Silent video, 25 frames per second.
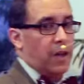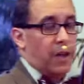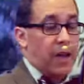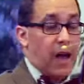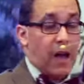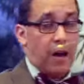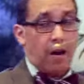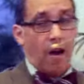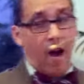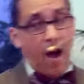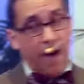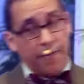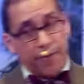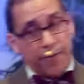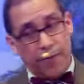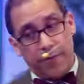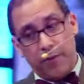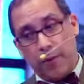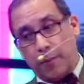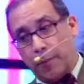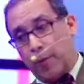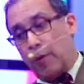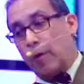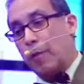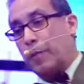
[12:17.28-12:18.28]
got off
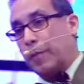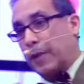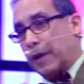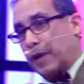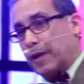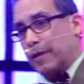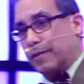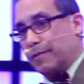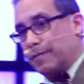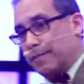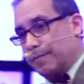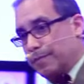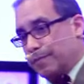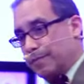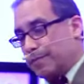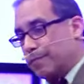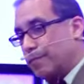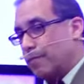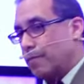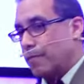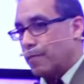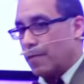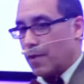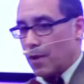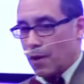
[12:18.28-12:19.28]
of the pulpit,
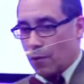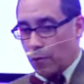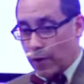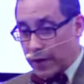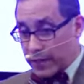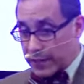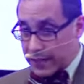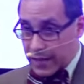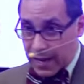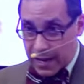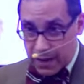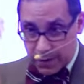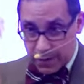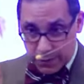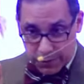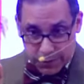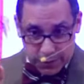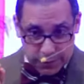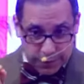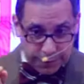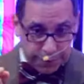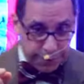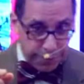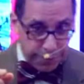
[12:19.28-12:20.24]
went down to the